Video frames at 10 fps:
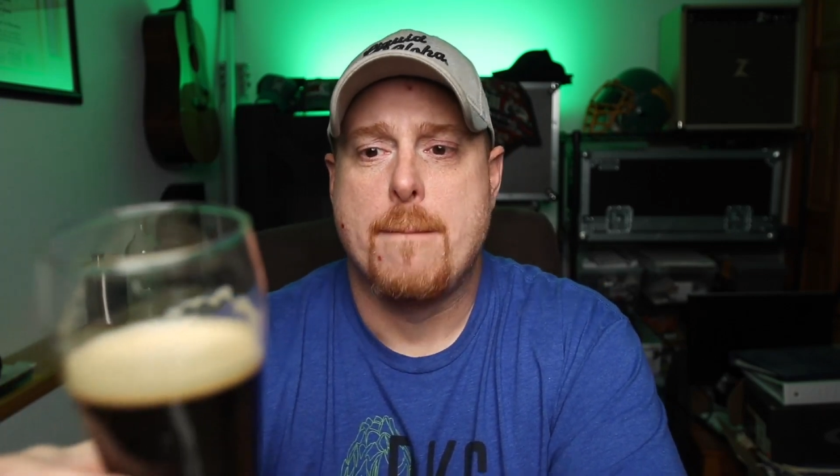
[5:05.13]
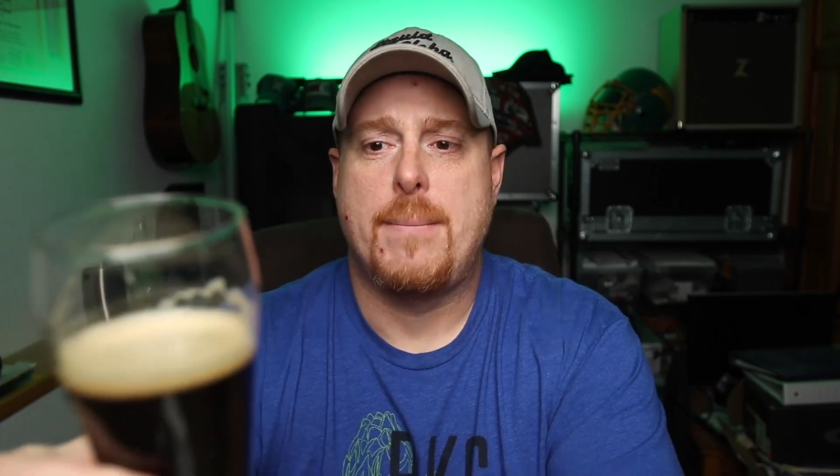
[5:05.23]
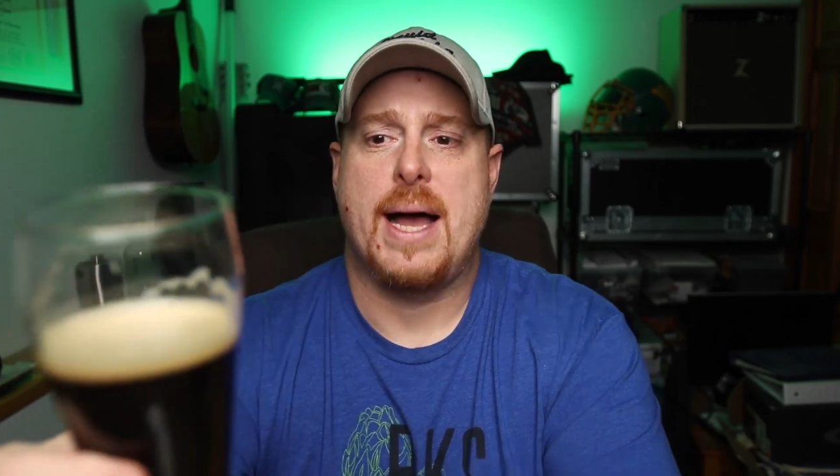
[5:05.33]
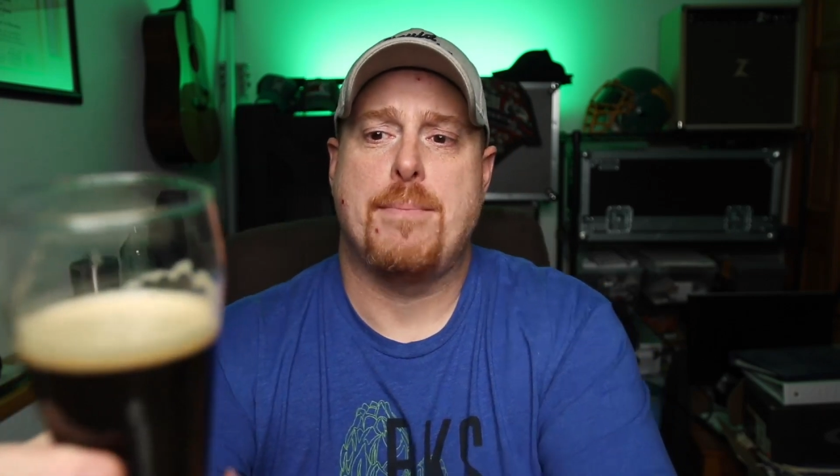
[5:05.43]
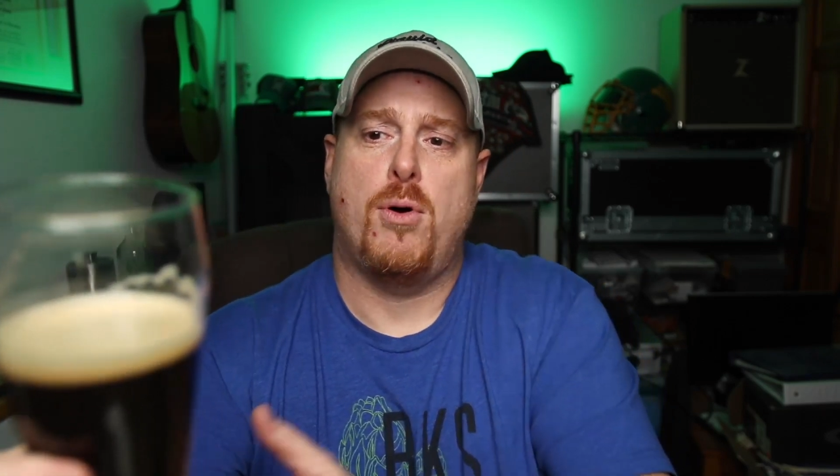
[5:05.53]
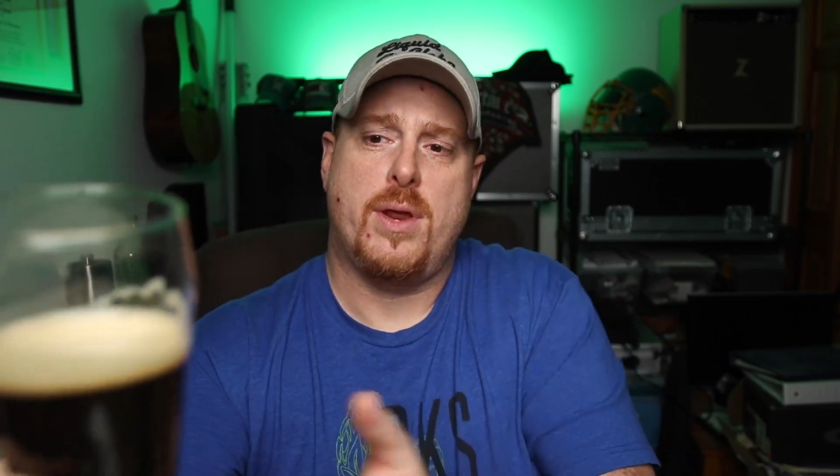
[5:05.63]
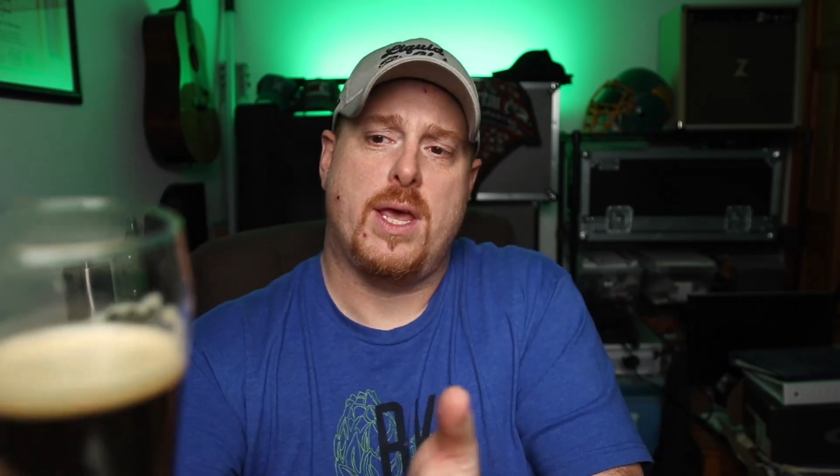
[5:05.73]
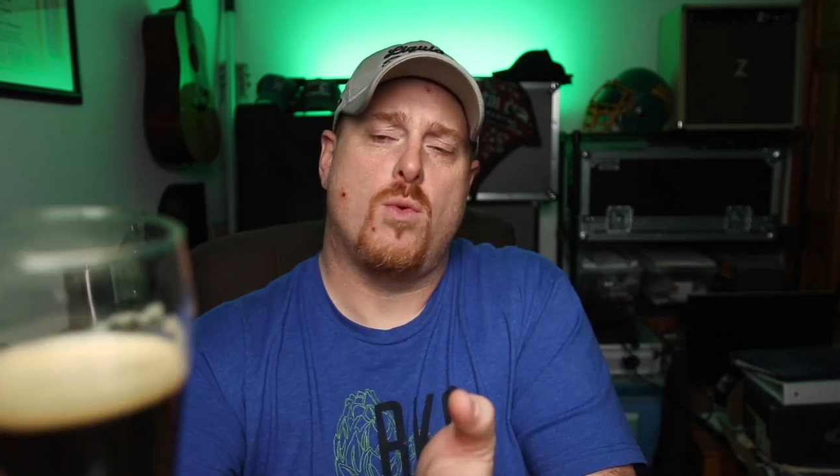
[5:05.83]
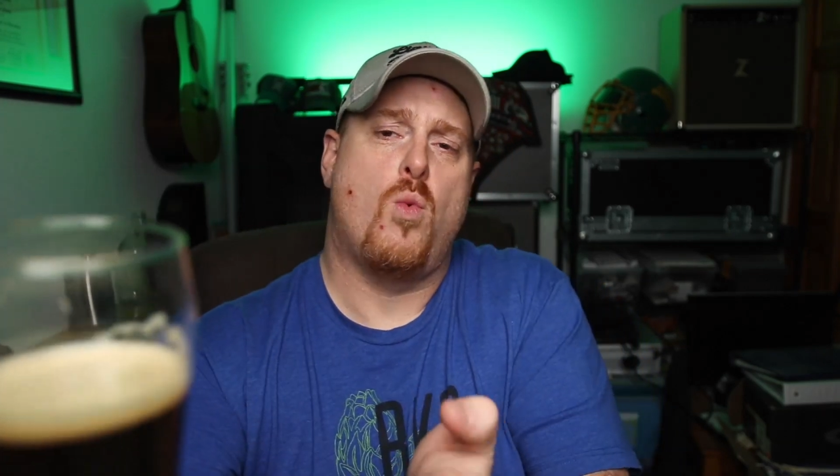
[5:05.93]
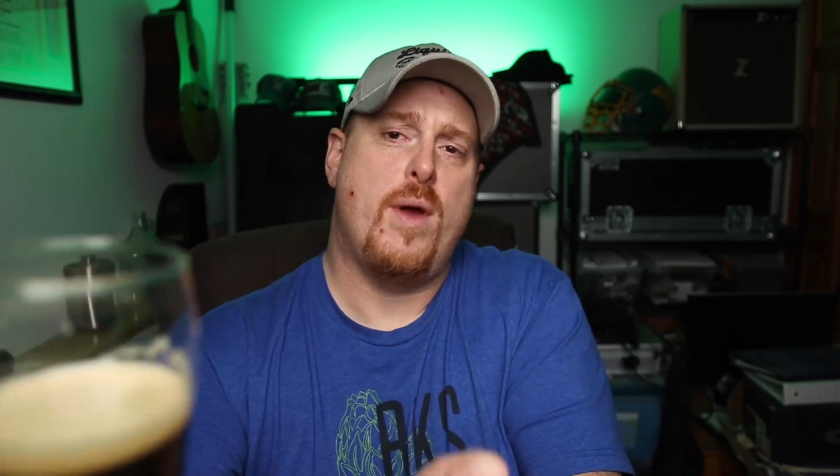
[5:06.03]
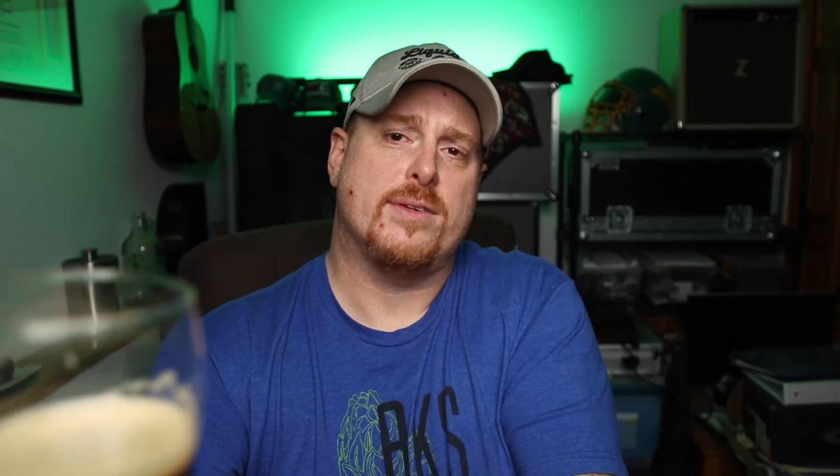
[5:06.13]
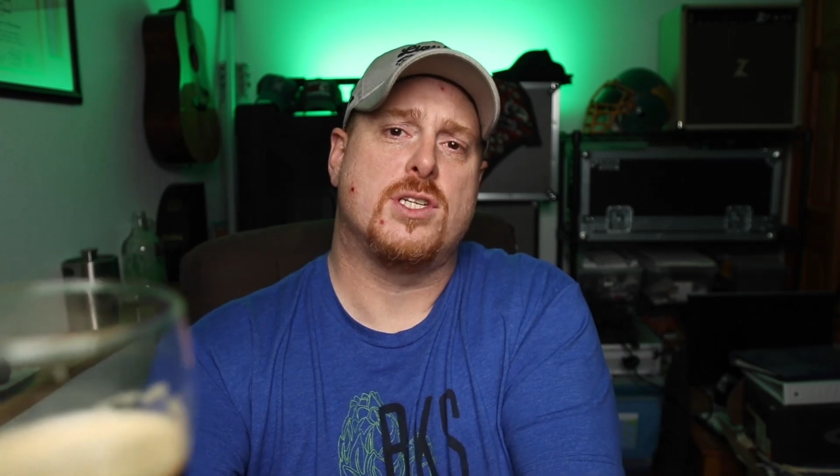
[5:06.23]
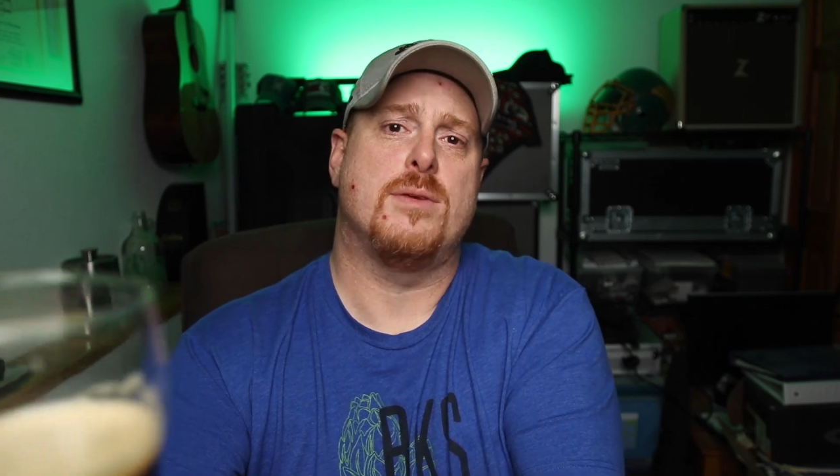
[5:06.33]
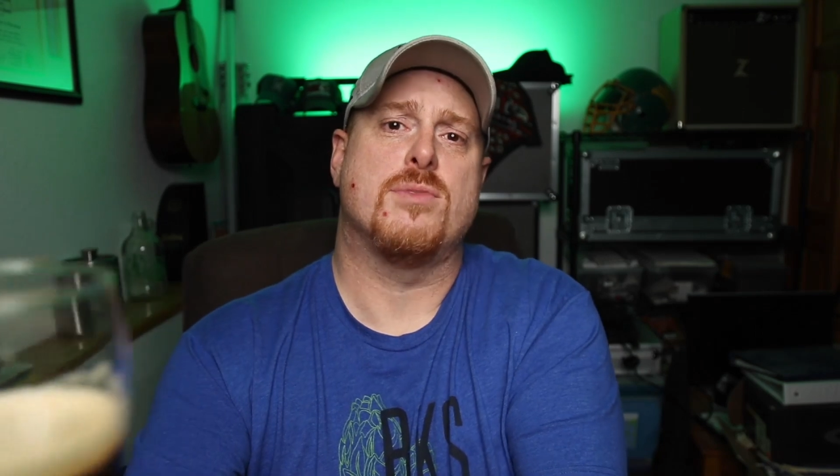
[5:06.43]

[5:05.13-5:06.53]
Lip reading: by putting it with some